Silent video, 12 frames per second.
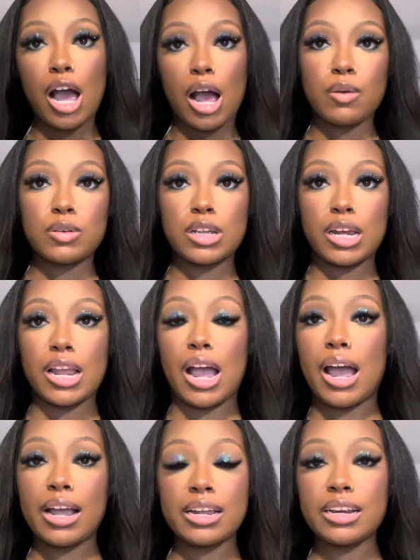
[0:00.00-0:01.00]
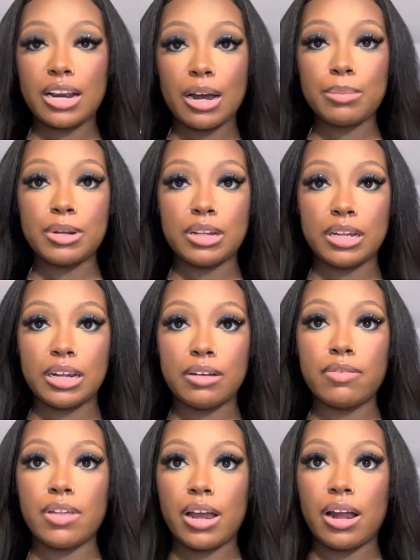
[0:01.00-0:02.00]
I was like, I cannot
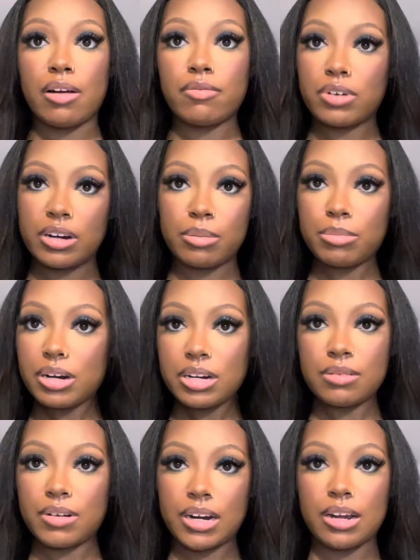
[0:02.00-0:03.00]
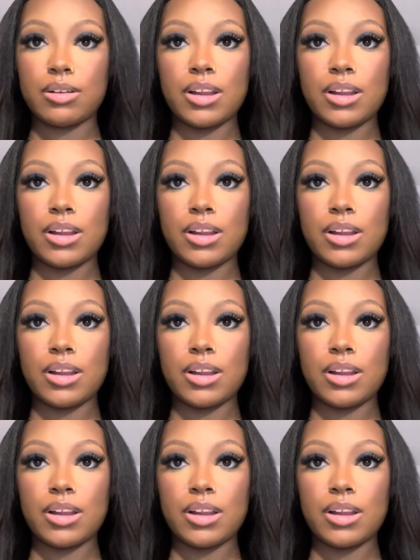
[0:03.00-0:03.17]
believe that I'm freaking pregnant right now.